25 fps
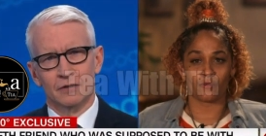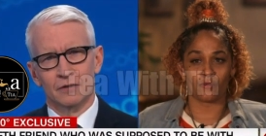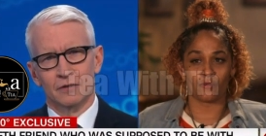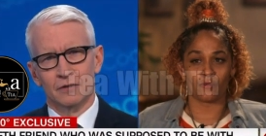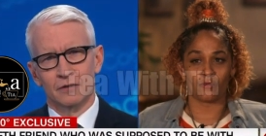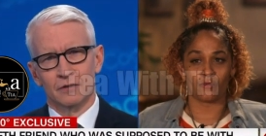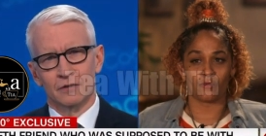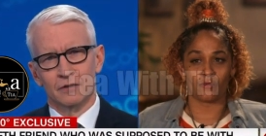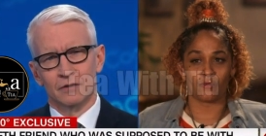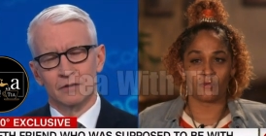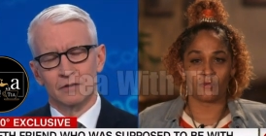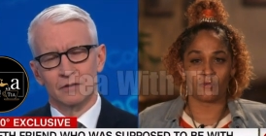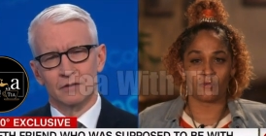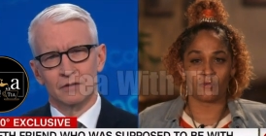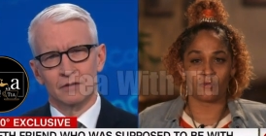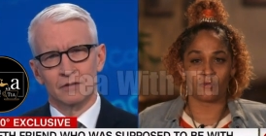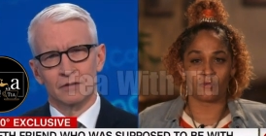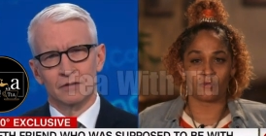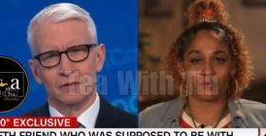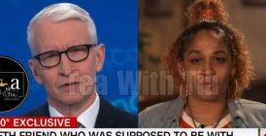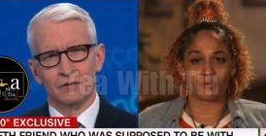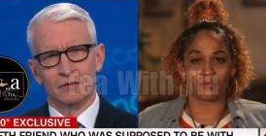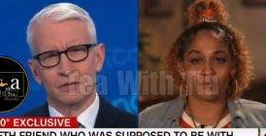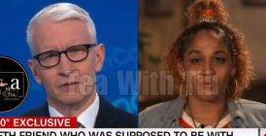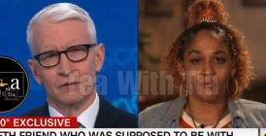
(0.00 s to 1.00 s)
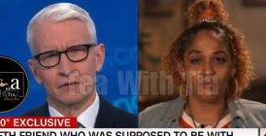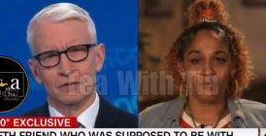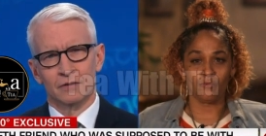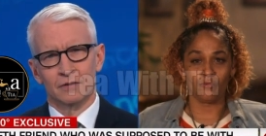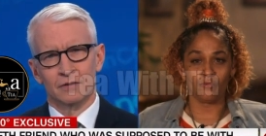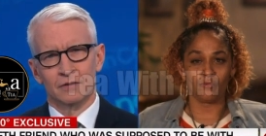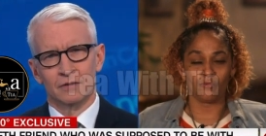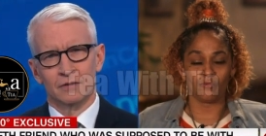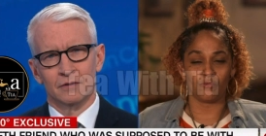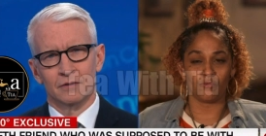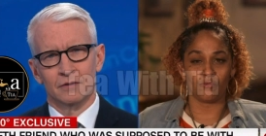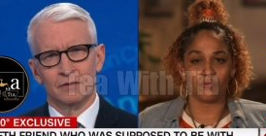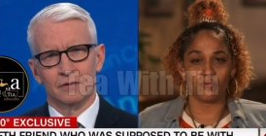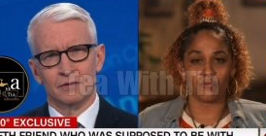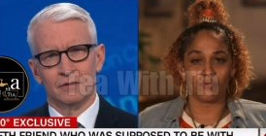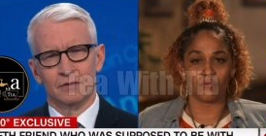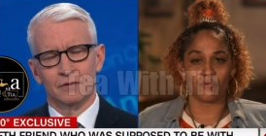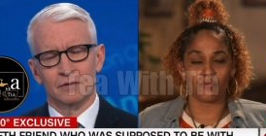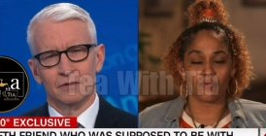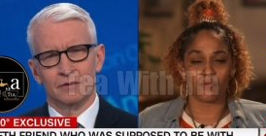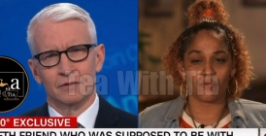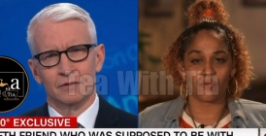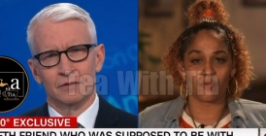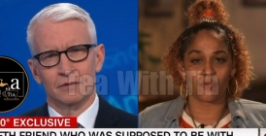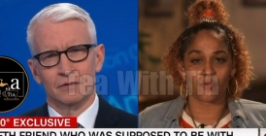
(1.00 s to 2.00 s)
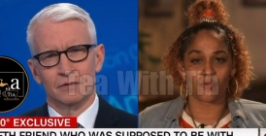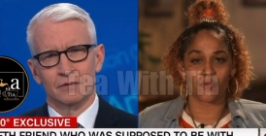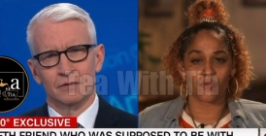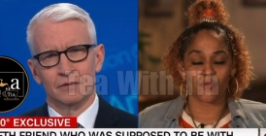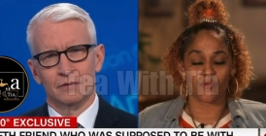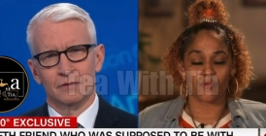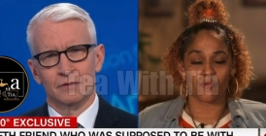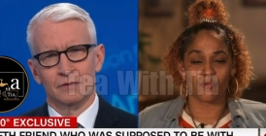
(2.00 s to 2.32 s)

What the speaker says: Nobody speaks.